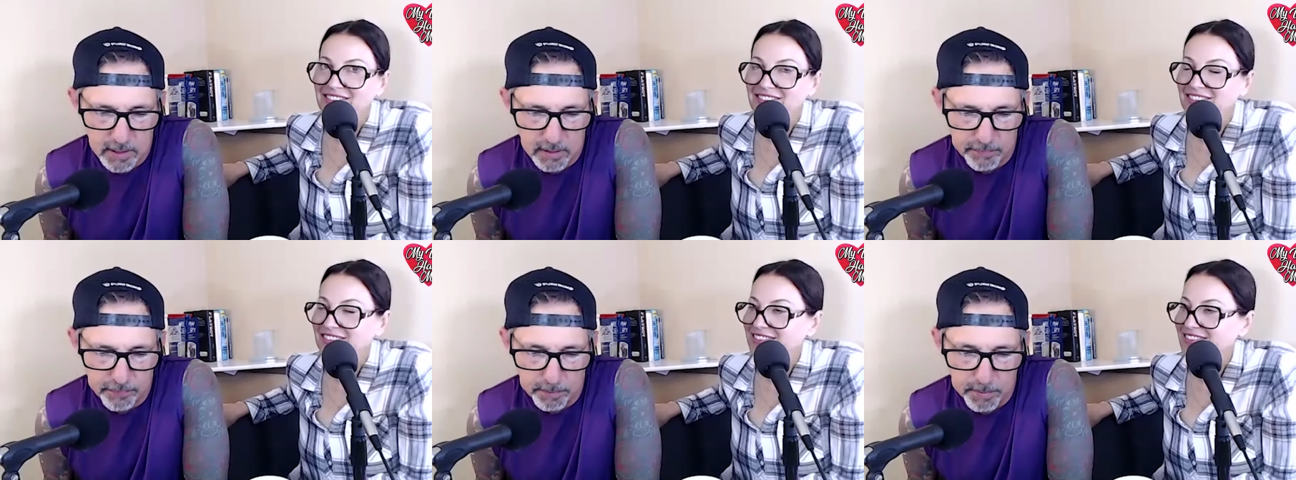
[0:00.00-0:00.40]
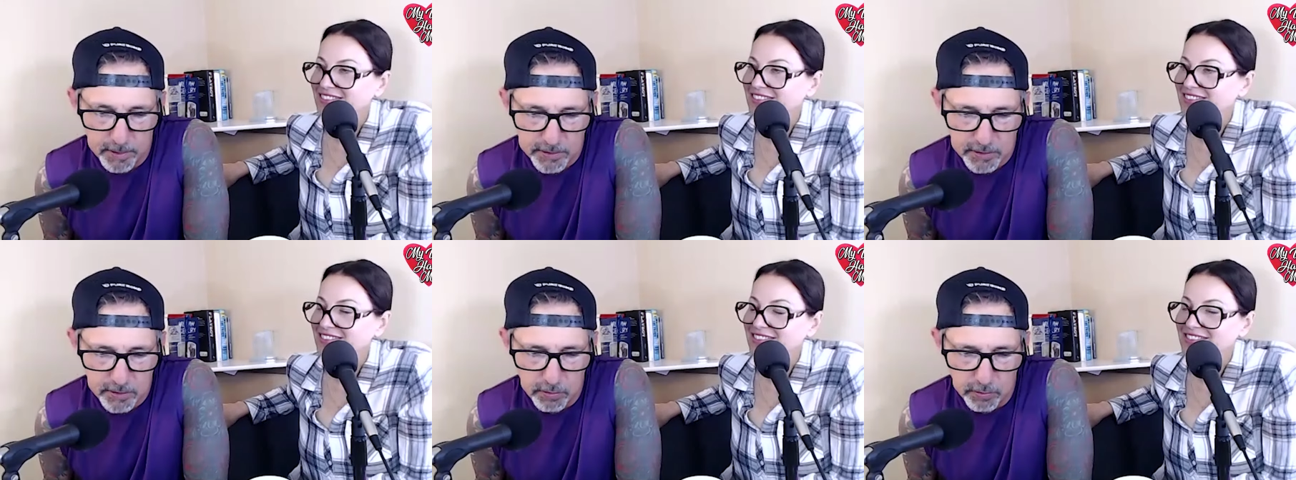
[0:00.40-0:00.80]
Speaker 1: from the
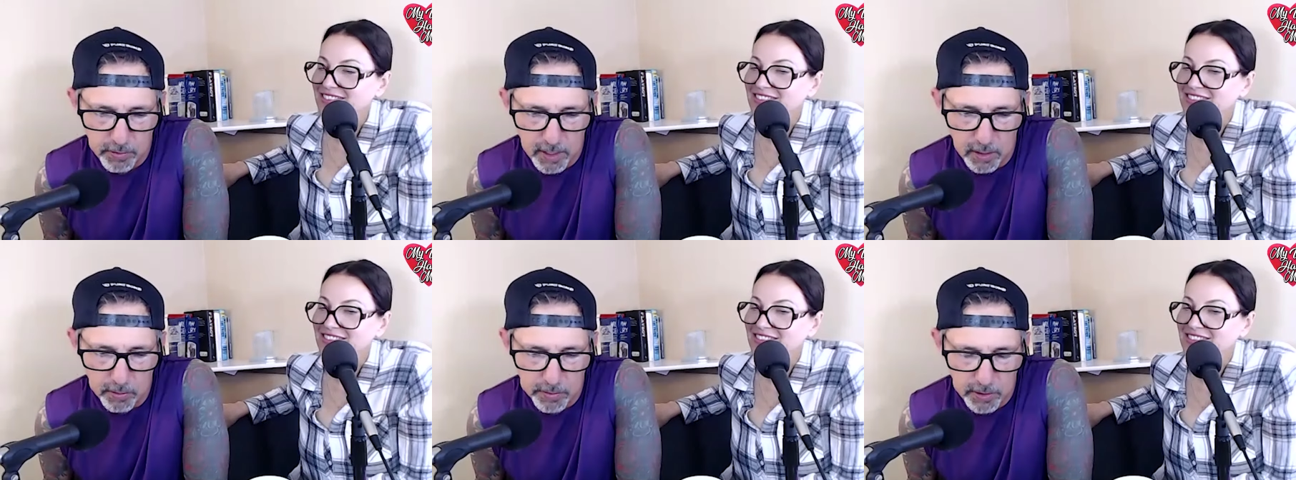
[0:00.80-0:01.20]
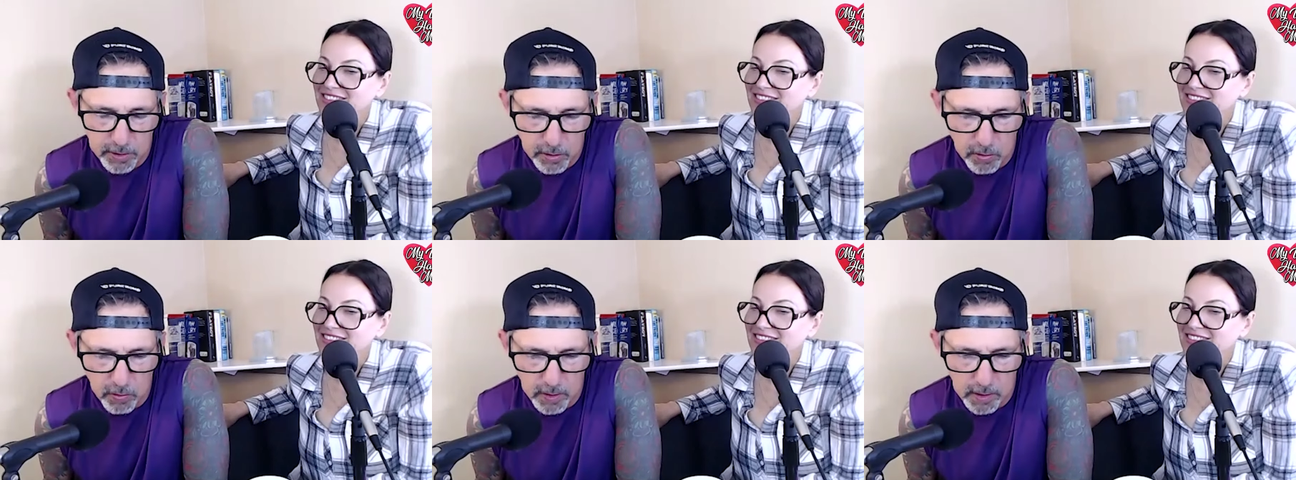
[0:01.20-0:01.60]
studio in New
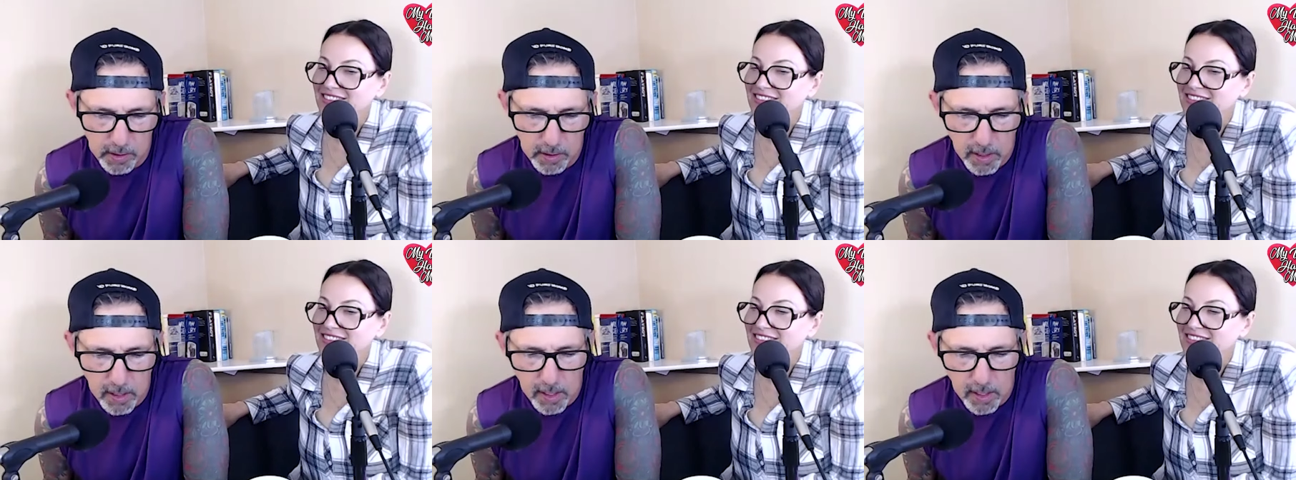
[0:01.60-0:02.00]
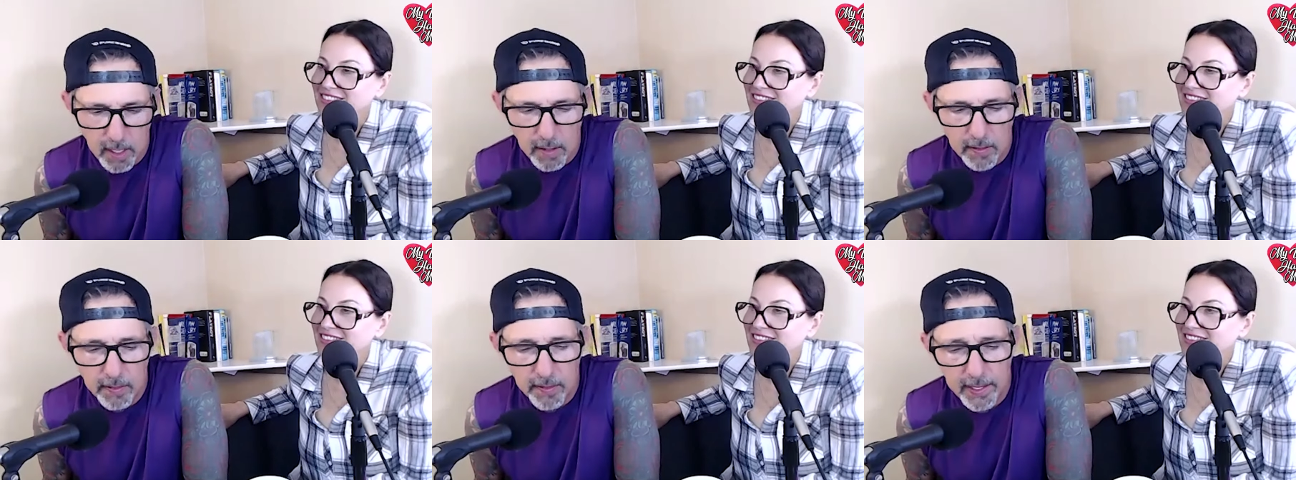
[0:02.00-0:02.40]
York,
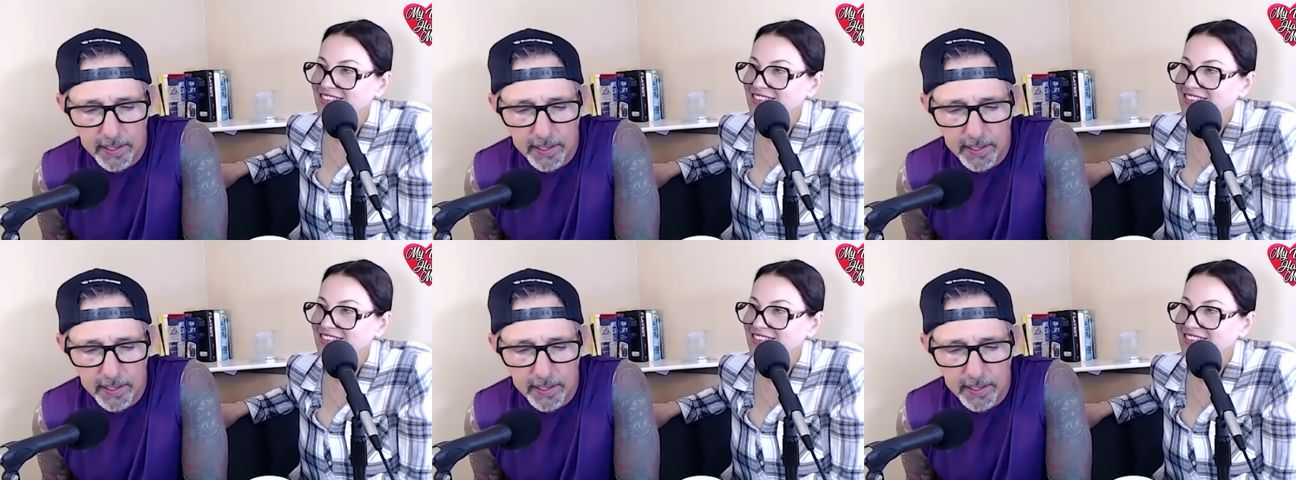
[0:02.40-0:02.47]
mm-hmm.